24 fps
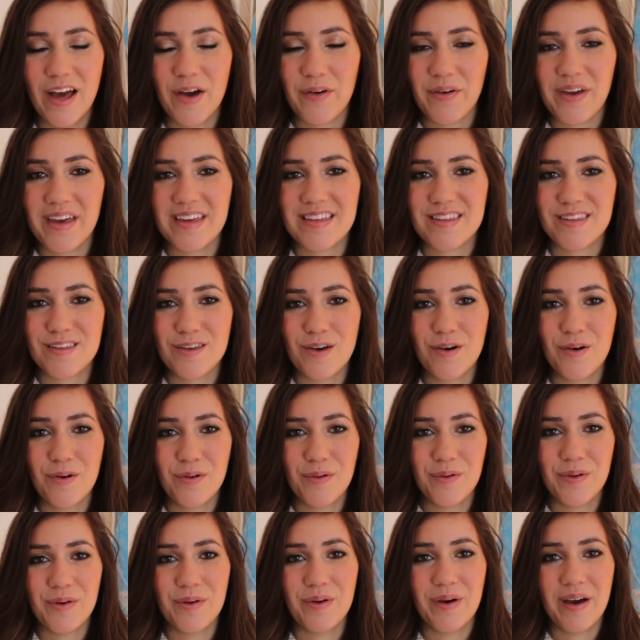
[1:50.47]
Okay,
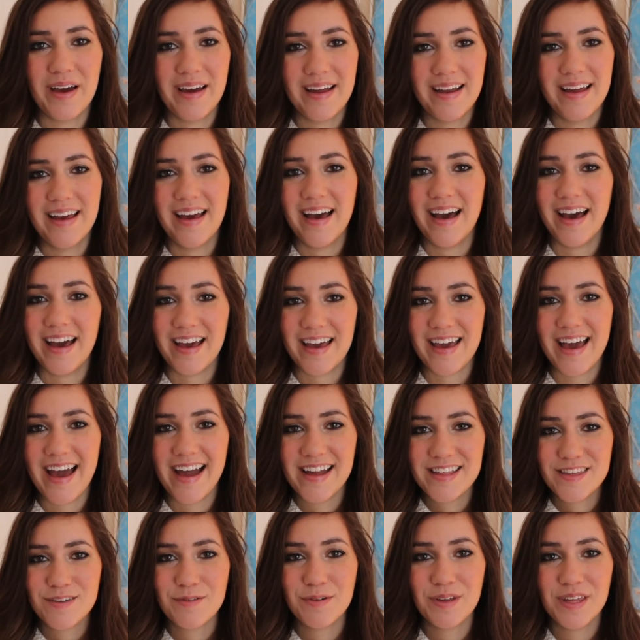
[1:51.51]
so I
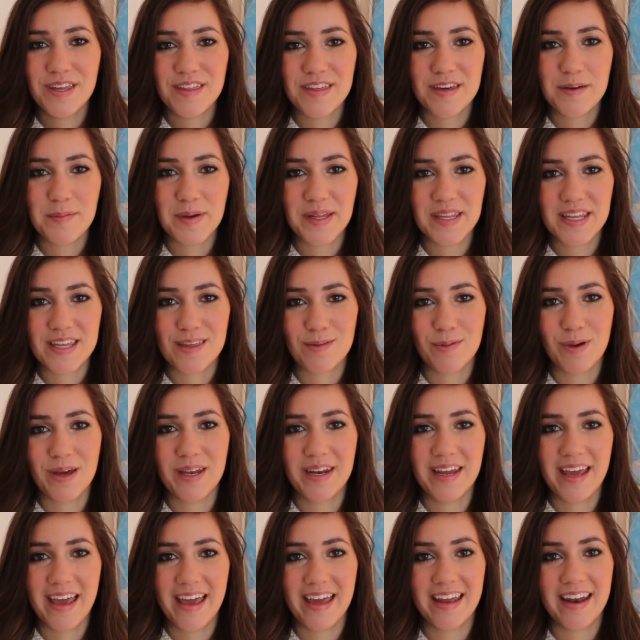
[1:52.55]
had to really think about this
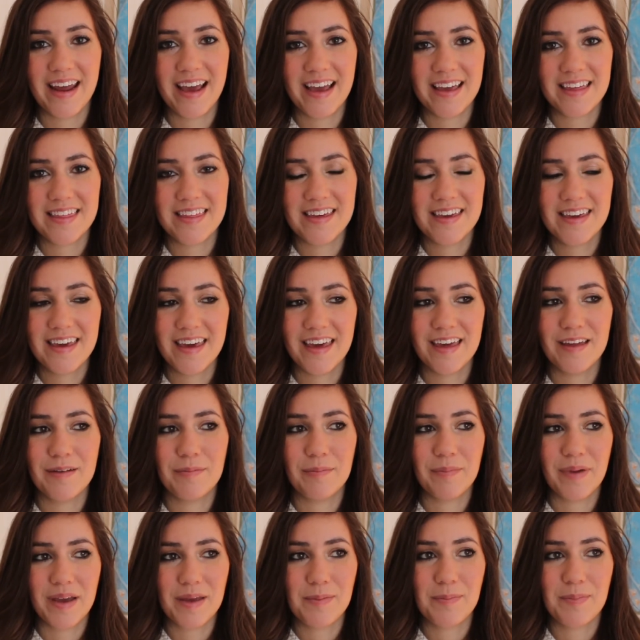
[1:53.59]
one and I think
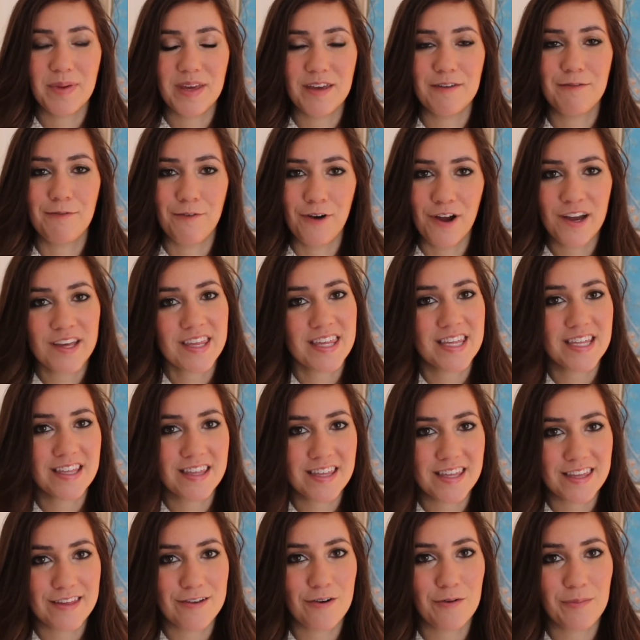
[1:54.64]
it might be Frosty
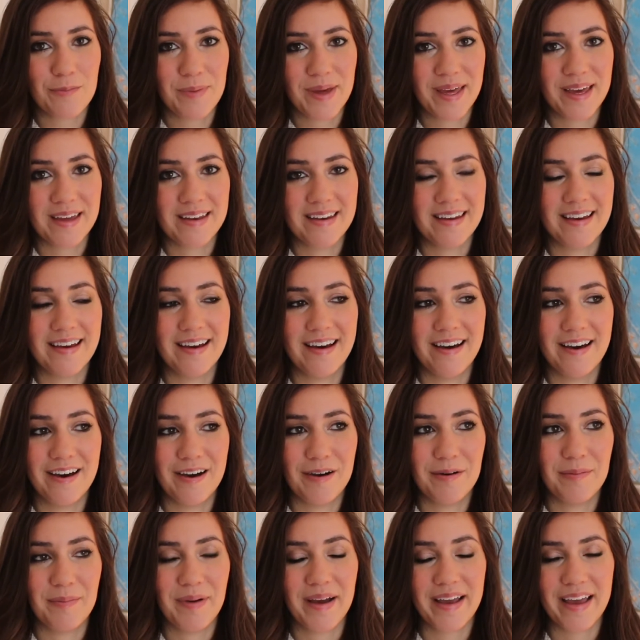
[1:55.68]
the Snowman.
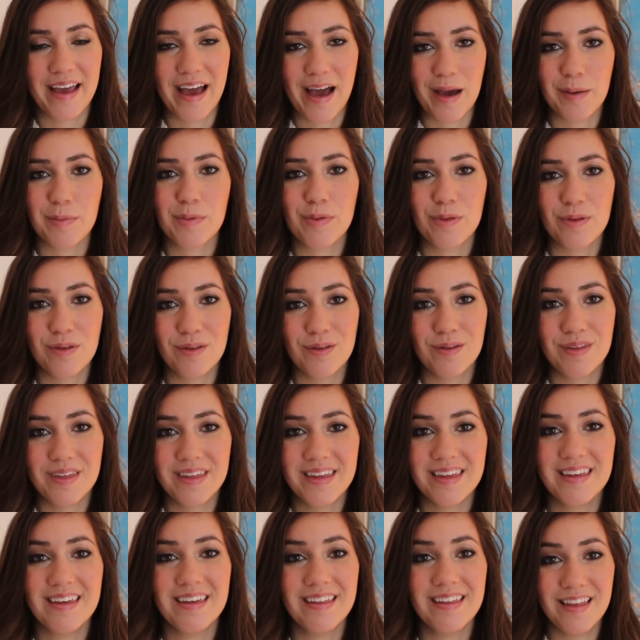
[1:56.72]
Um, I
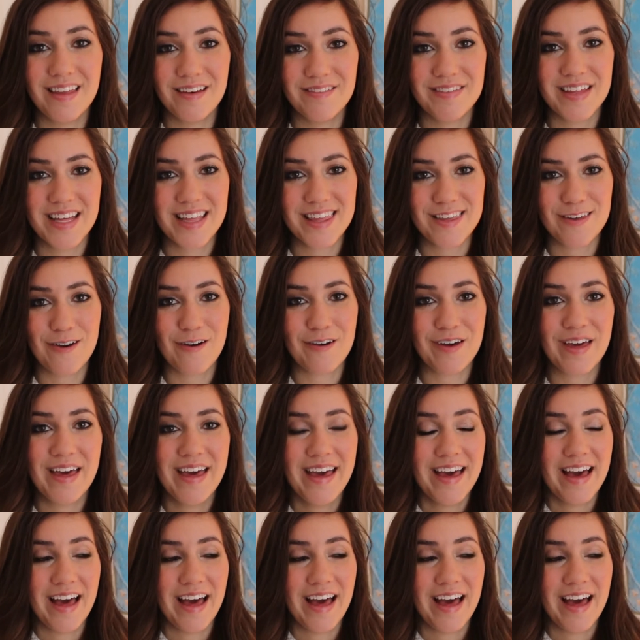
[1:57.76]
absolutely love that song.